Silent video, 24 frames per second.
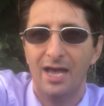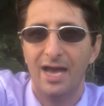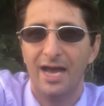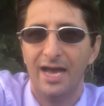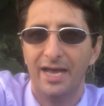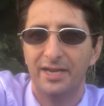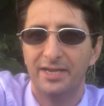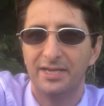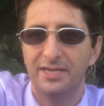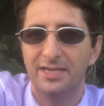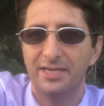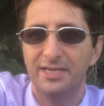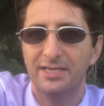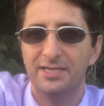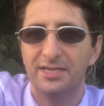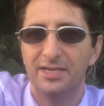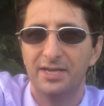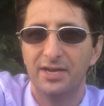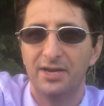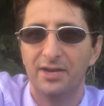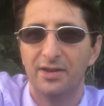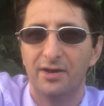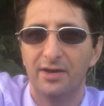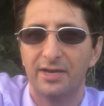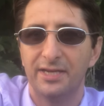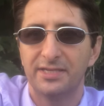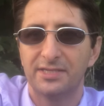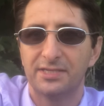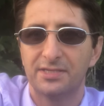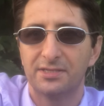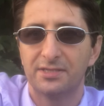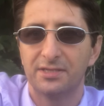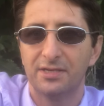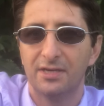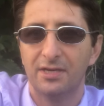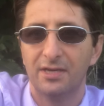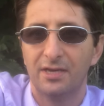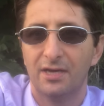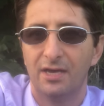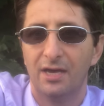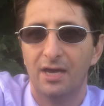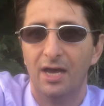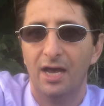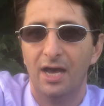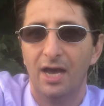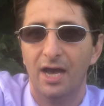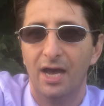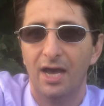and he needed a nice,
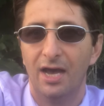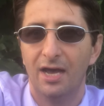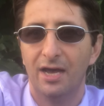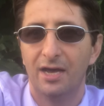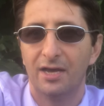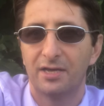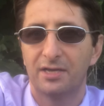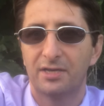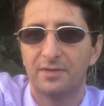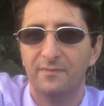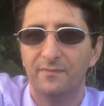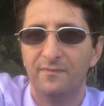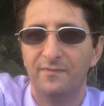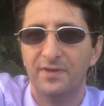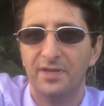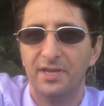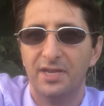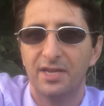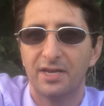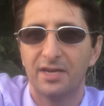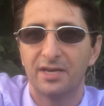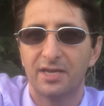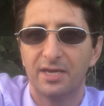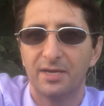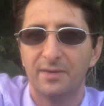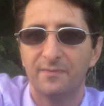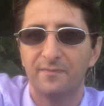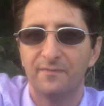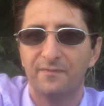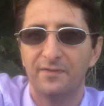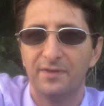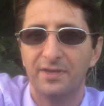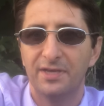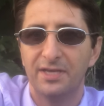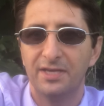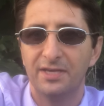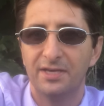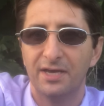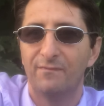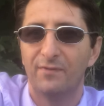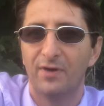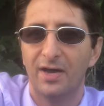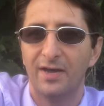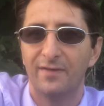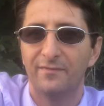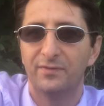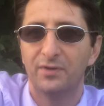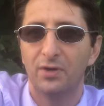uh, convenient, comfy
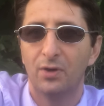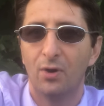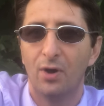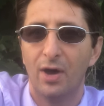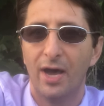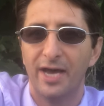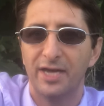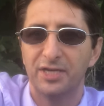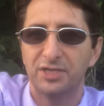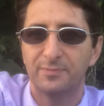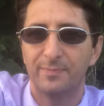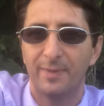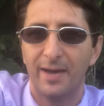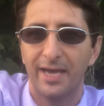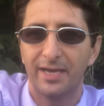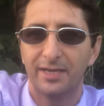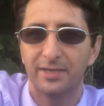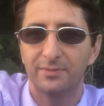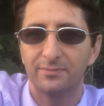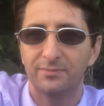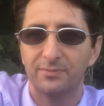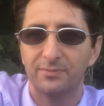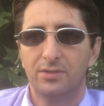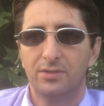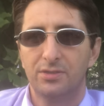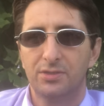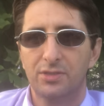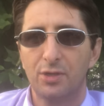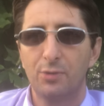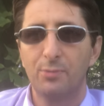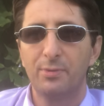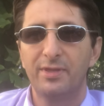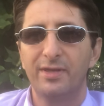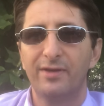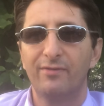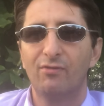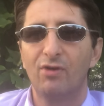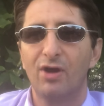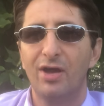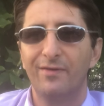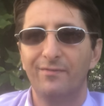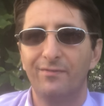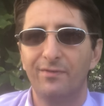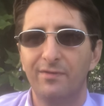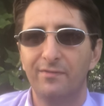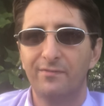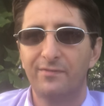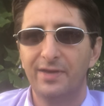five-door hatchback. So with the
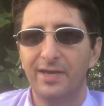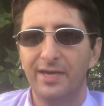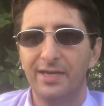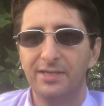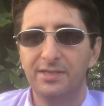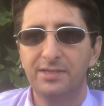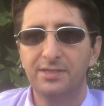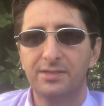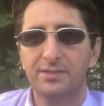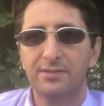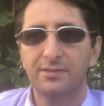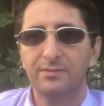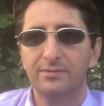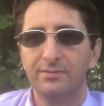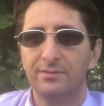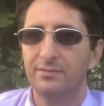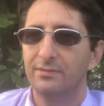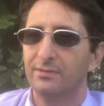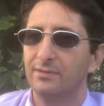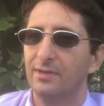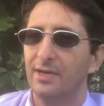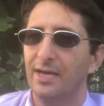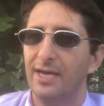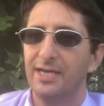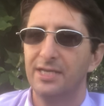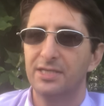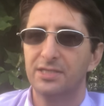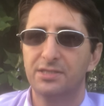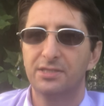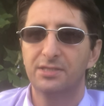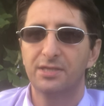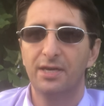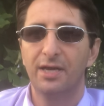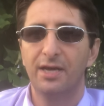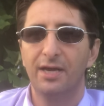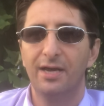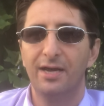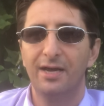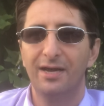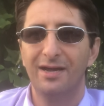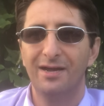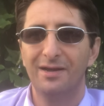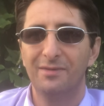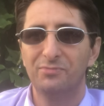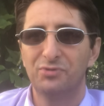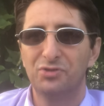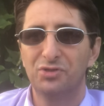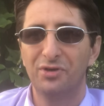arrival of kids, as uh,
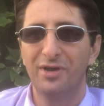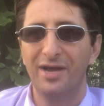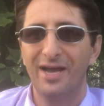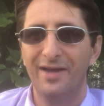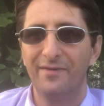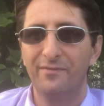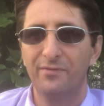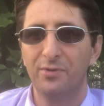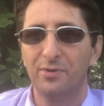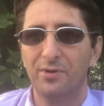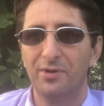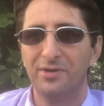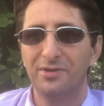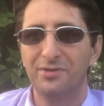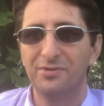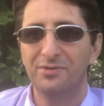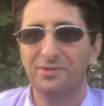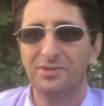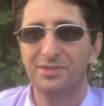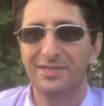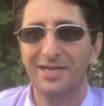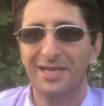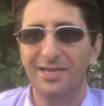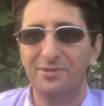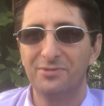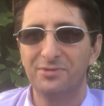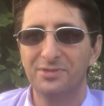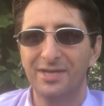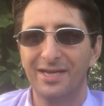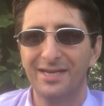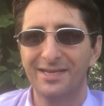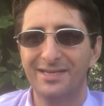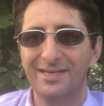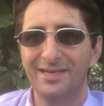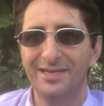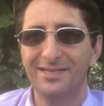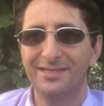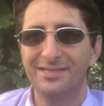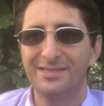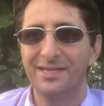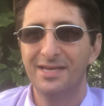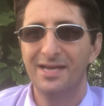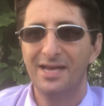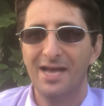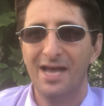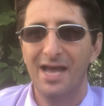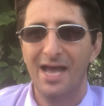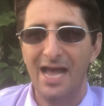I'm sure everyone who can tell you has had kids,
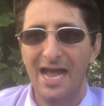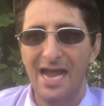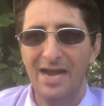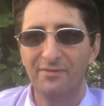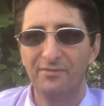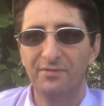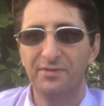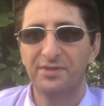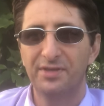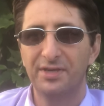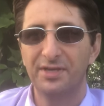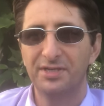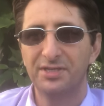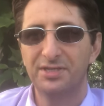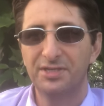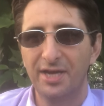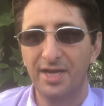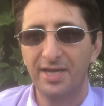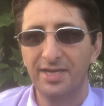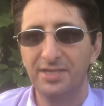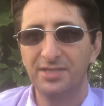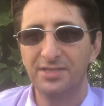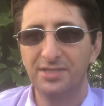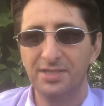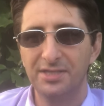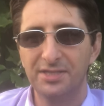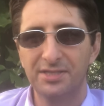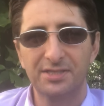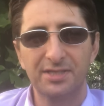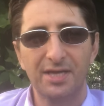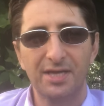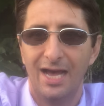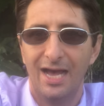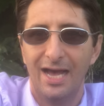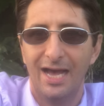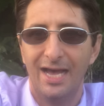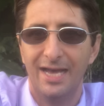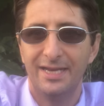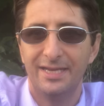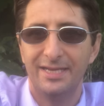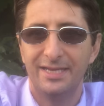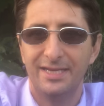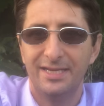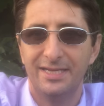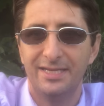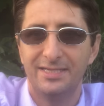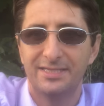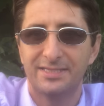everything changes. And
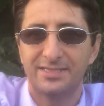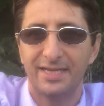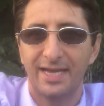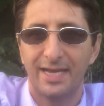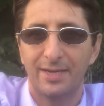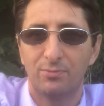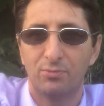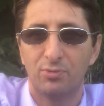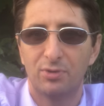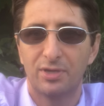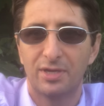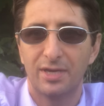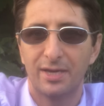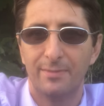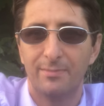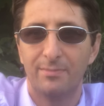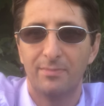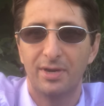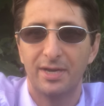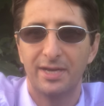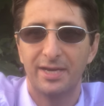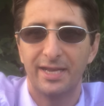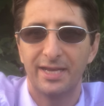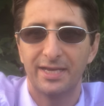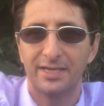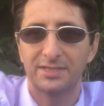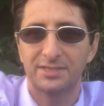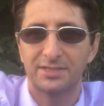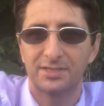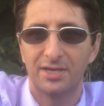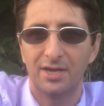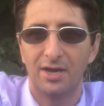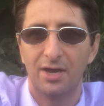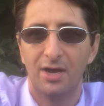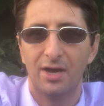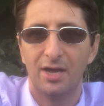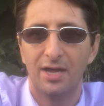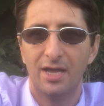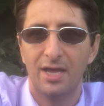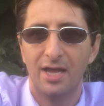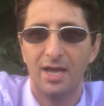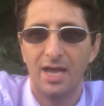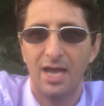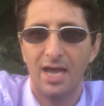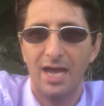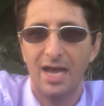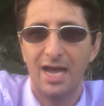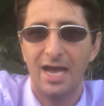in instead would come my next car.
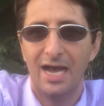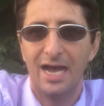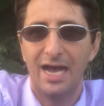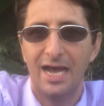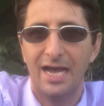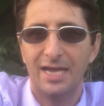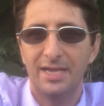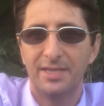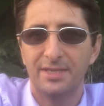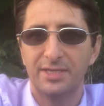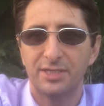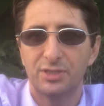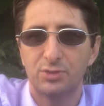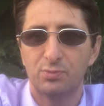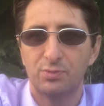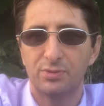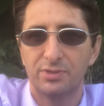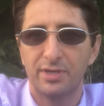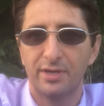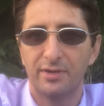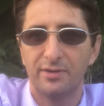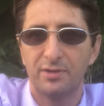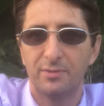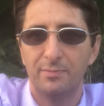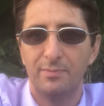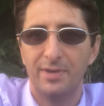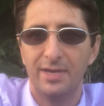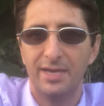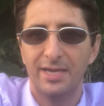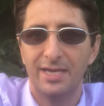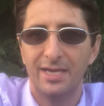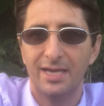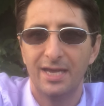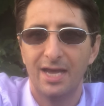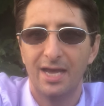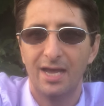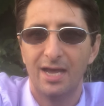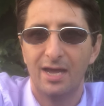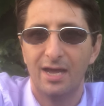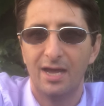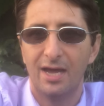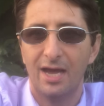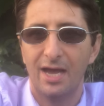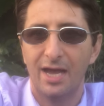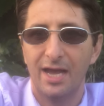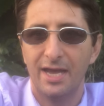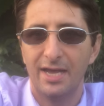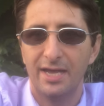And this was going to be
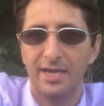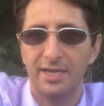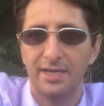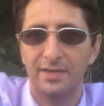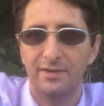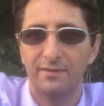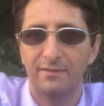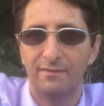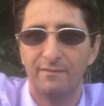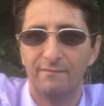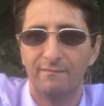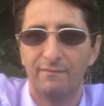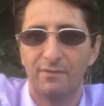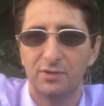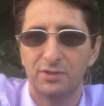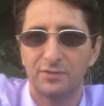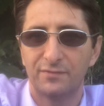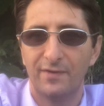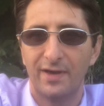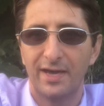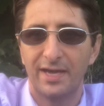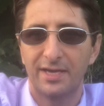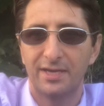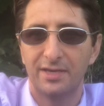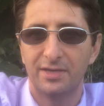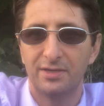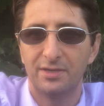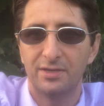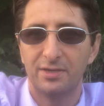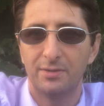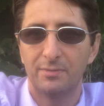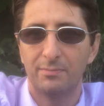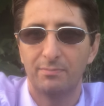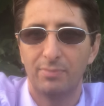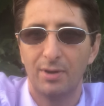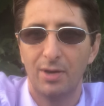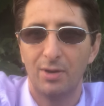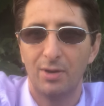a Volkswagen